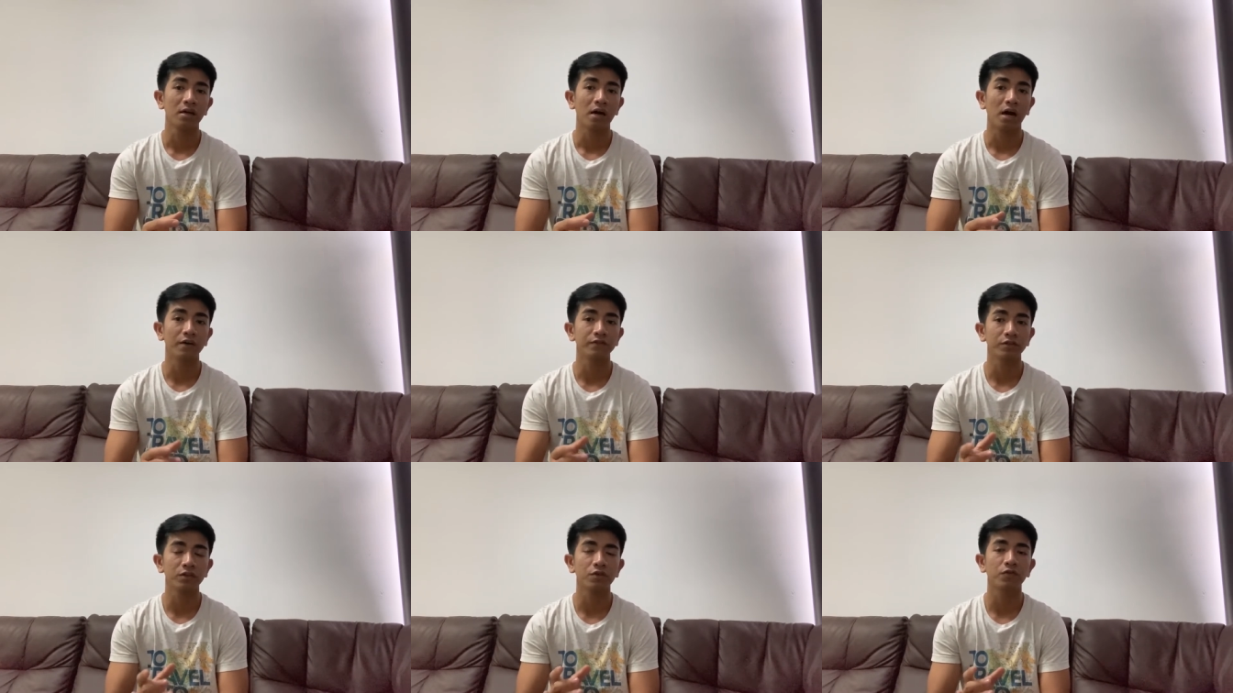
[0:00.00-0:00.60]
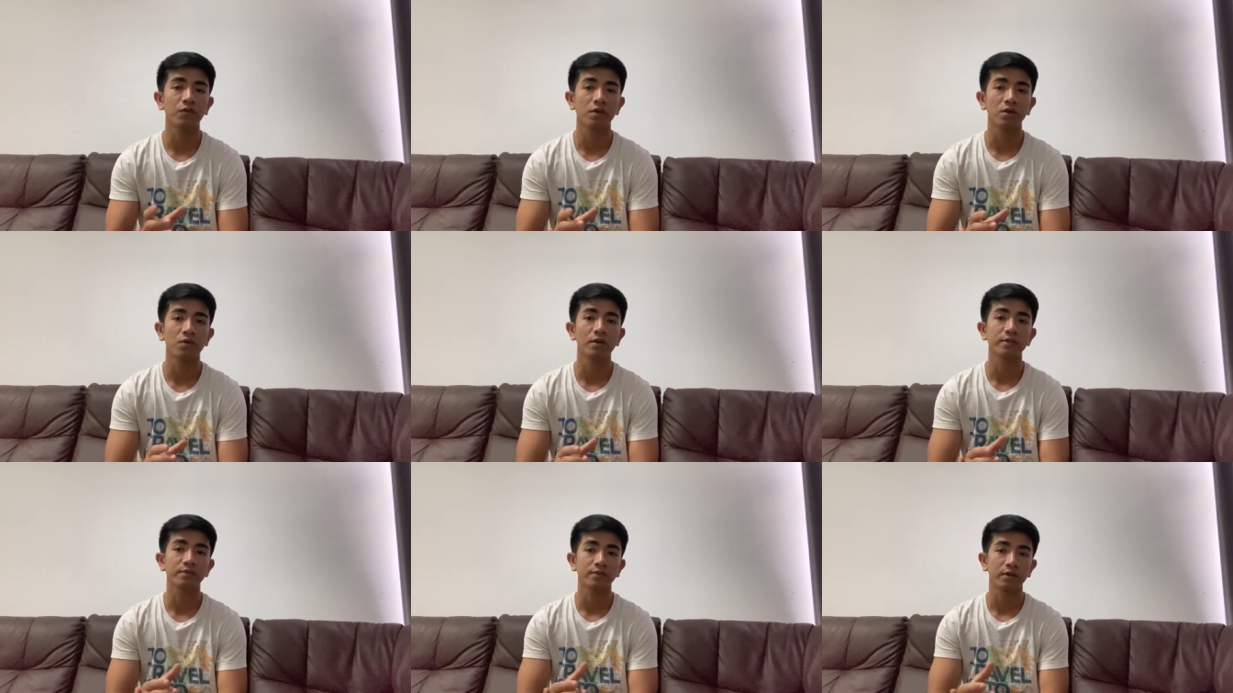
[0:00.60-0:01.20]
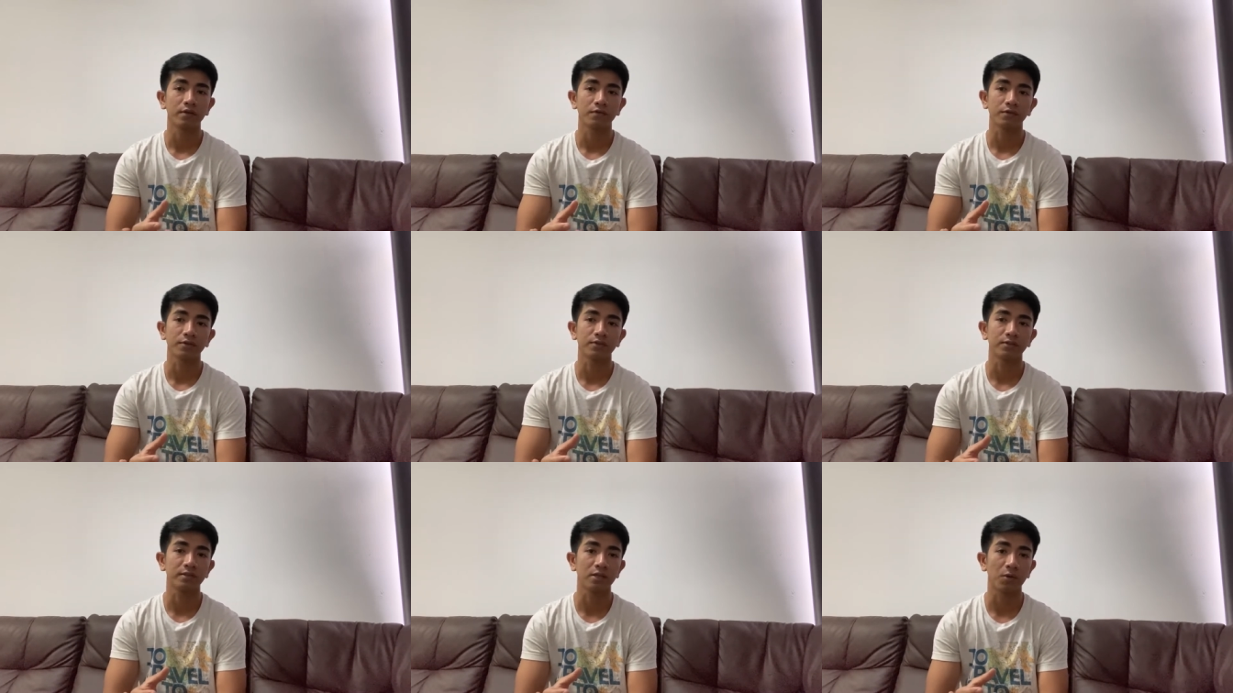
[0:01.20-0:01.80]
after the funeral
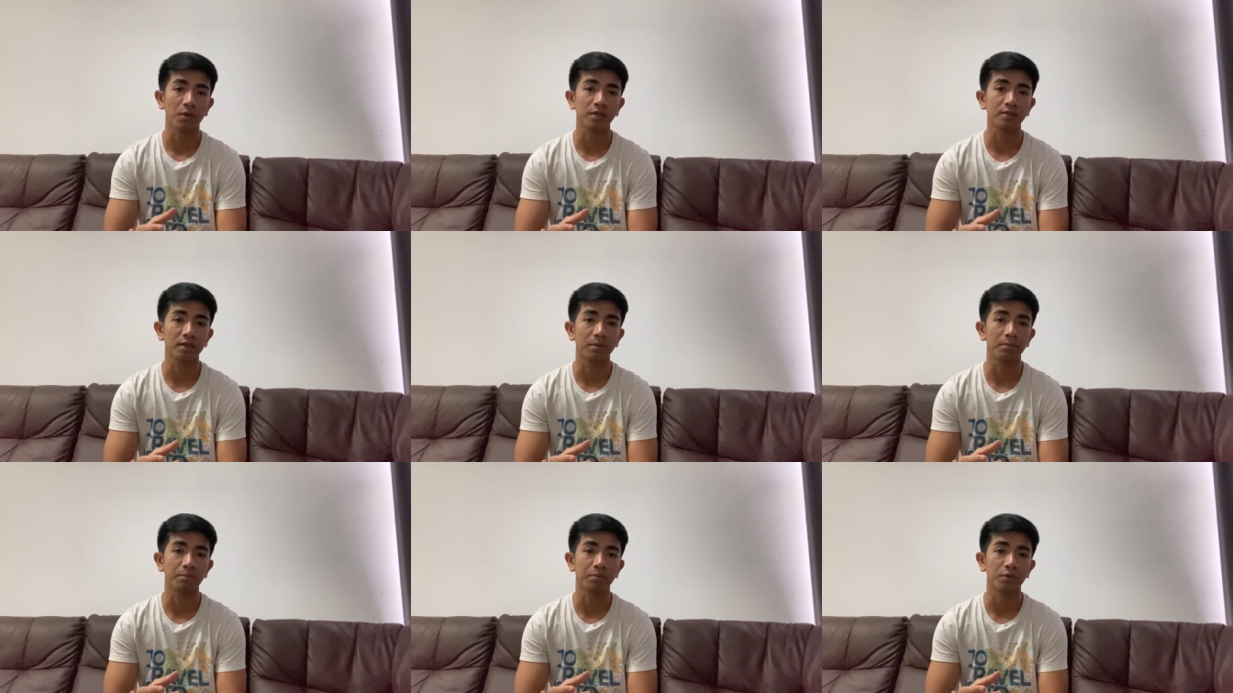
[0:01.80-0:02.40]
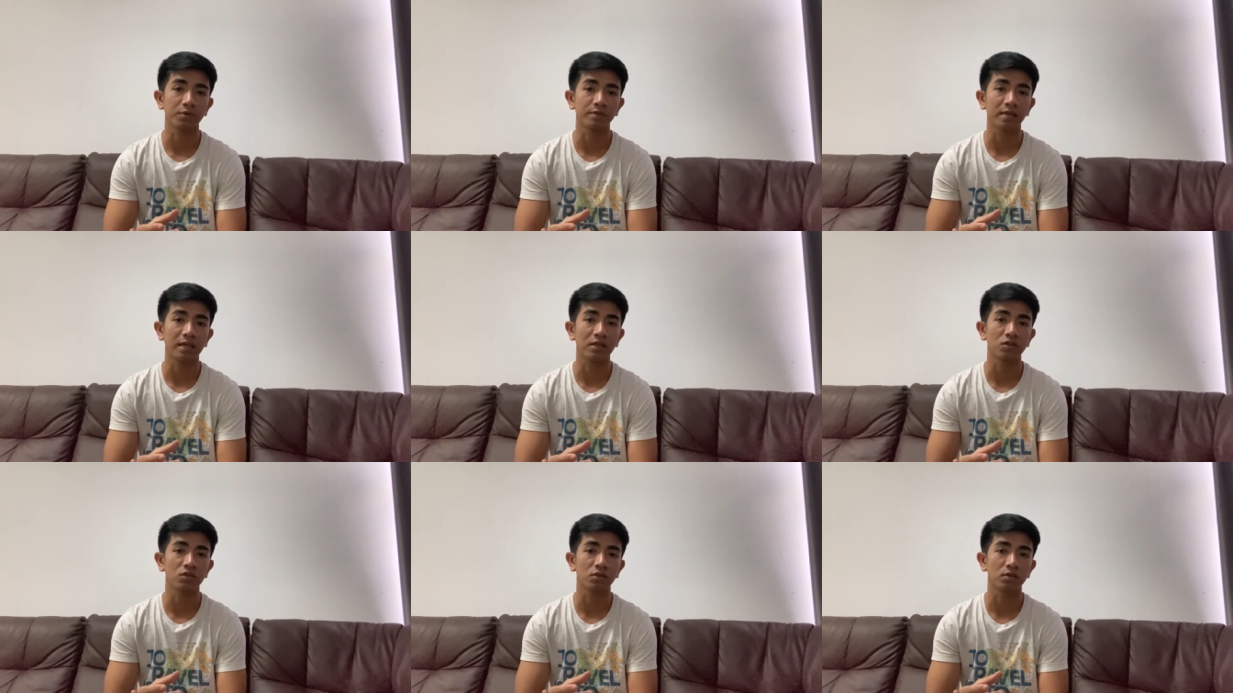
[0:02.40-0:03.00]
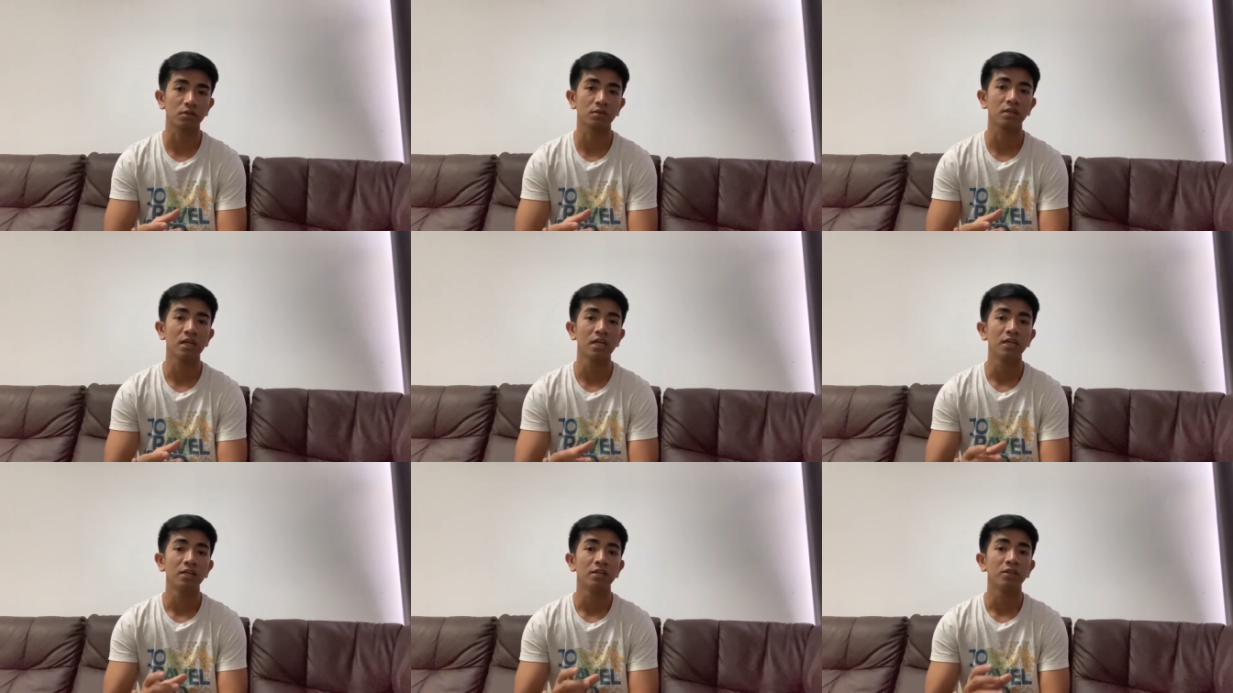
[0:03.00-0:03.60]
service, there is a procession
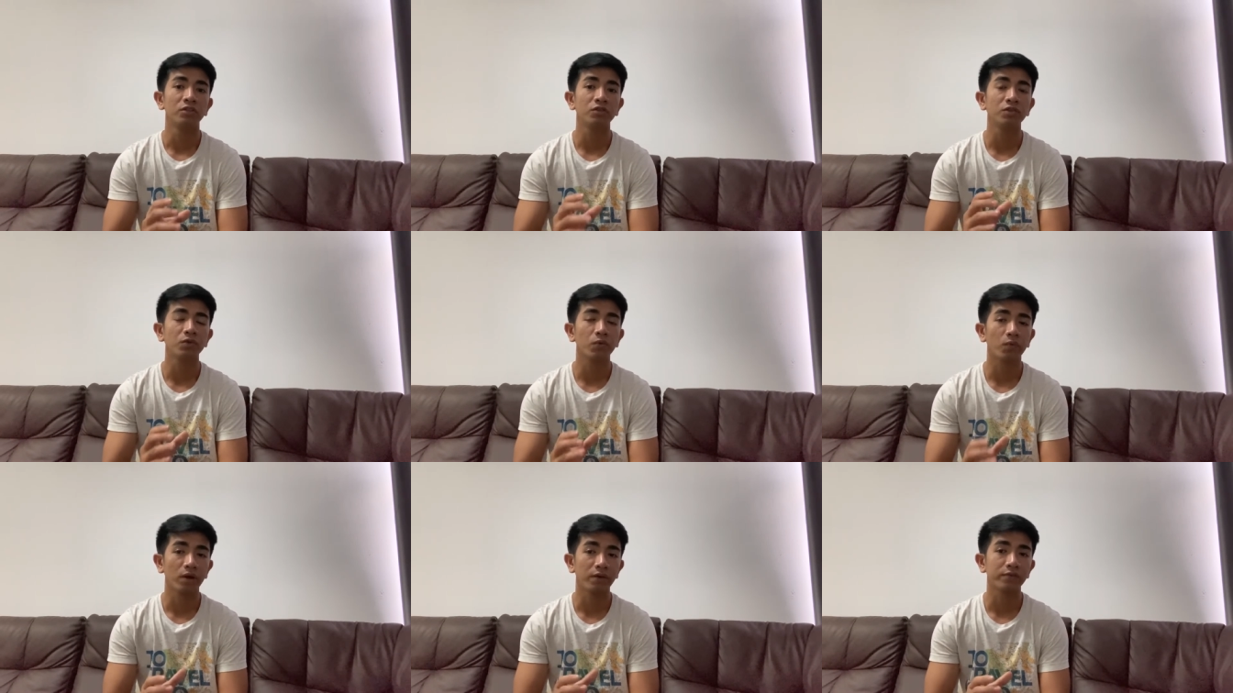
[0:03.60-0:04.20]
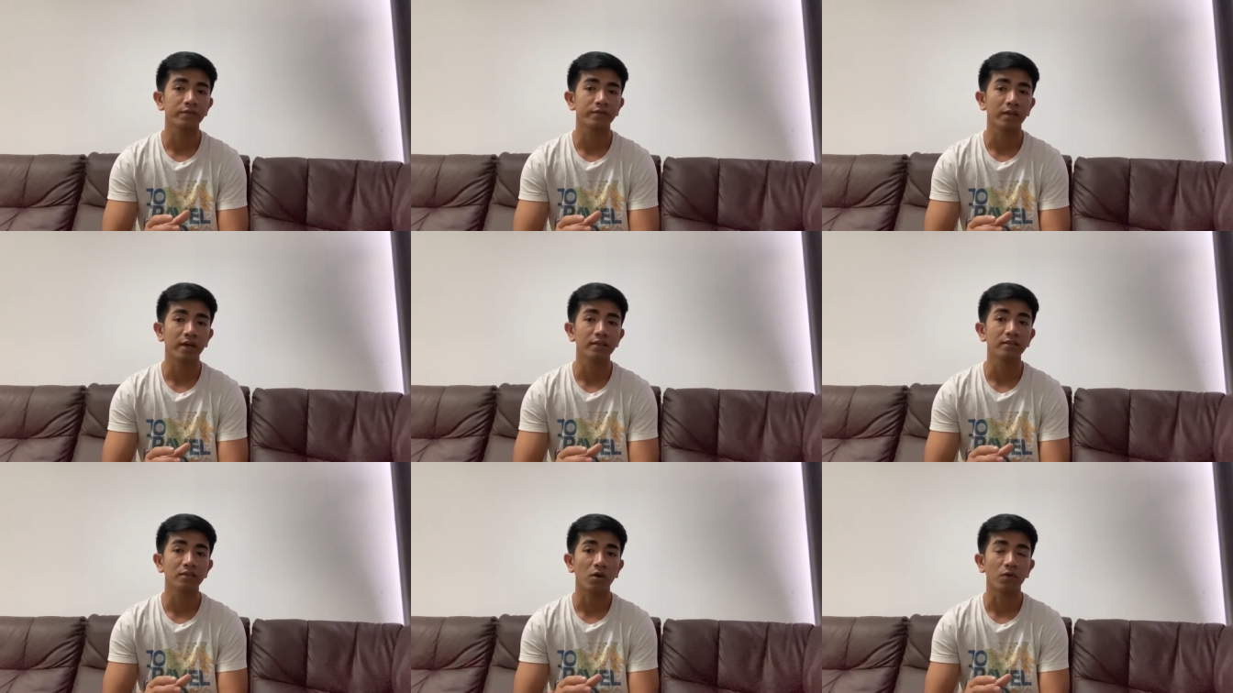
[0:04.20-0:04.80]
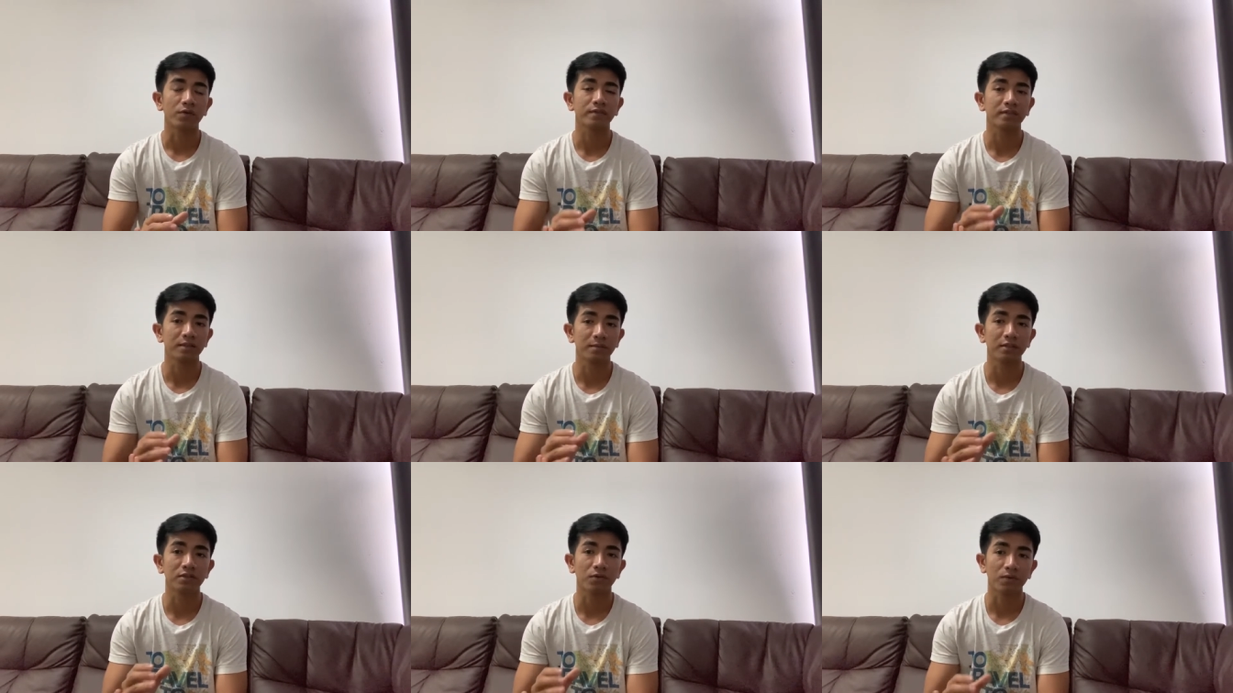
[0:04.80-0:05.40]
to the grave site or
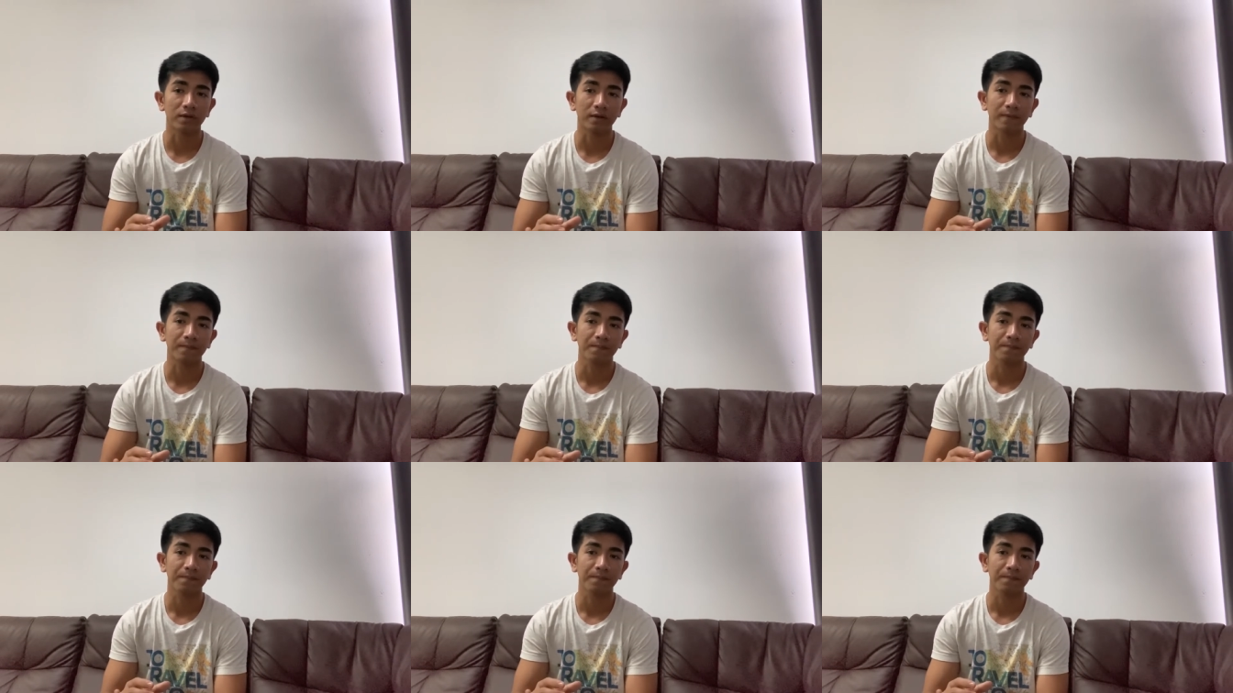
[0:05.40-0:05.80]
cemetery.